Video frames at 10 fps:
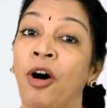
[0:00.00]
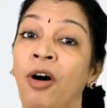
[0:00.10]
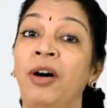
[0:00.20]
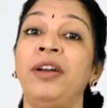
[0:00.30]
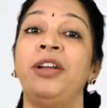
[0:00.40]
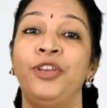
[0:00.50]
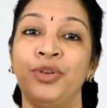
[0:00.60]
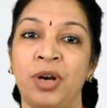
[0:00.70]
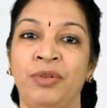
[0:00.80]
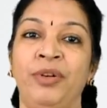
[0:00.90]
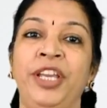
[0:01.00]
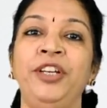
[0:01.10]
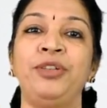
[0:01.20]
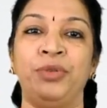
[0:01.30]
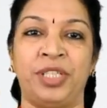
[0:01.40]
or you are
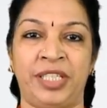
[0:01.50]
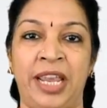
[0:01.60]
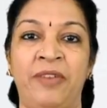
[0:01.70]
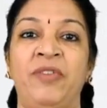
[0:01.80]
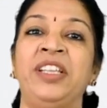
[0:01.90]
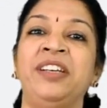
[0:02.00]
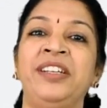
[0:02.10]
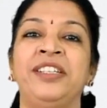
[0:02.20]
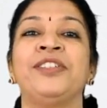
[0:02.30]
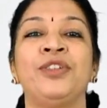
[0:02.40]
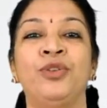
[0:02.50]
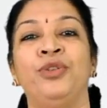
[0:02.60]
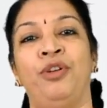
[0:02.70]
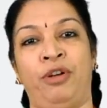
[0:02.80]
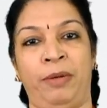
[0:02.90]
going to say whether it is
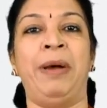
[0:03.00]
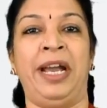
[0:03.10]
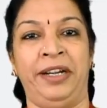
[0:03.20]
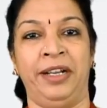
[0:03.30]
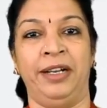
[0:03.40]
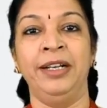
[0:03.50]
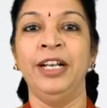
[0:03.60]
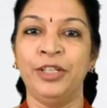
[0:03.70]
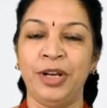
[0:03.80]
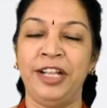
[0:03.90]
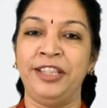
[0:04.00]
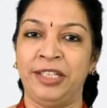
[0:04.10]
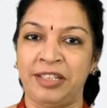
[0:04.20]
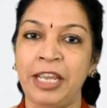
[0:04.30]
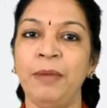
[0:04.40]
good or bad. So and
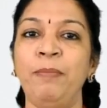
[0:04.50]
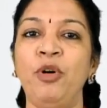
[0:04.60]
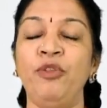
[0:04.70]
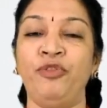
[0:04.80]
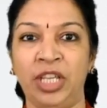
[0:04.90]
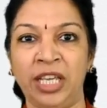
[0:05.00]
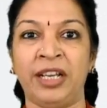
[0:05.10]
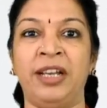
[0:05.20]
the type of the